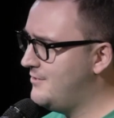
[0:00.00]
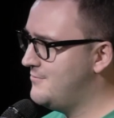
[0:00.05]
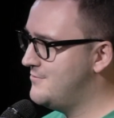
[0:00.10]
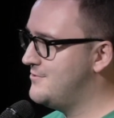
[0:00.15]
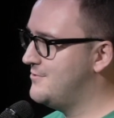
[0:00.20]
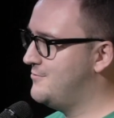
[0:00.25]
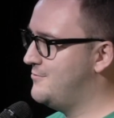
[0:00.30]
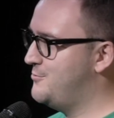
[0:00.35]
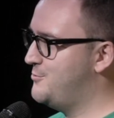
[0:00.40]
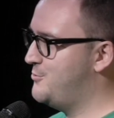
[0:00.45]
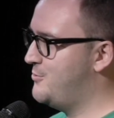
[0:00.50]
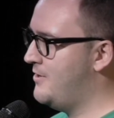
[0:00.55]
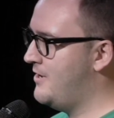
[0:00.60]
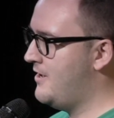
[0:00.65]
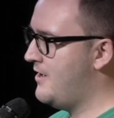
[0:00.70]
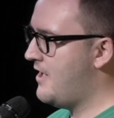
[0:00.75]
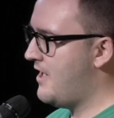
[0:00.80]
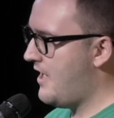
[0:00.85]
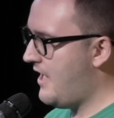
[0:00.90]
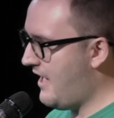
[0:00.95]
do
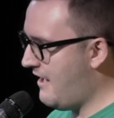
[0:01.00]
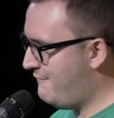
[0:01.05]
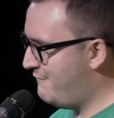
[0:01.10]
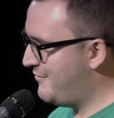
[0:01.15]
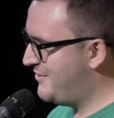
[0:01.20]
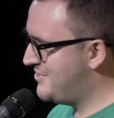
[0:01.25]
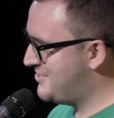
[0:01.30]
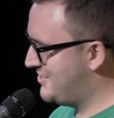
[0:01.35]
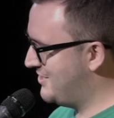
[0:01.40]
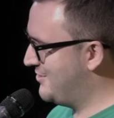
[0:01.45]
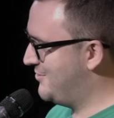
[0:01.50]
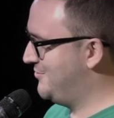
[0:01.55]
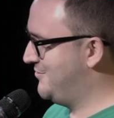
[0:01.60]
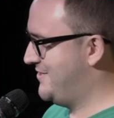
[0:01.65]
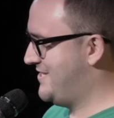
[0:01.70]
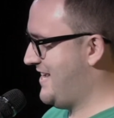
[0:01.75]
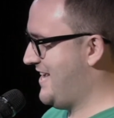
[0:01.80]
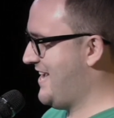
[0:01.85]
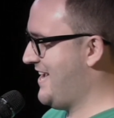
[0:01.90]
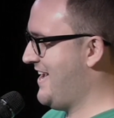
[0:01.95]
every single
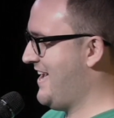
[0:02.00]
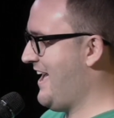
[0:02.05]
day,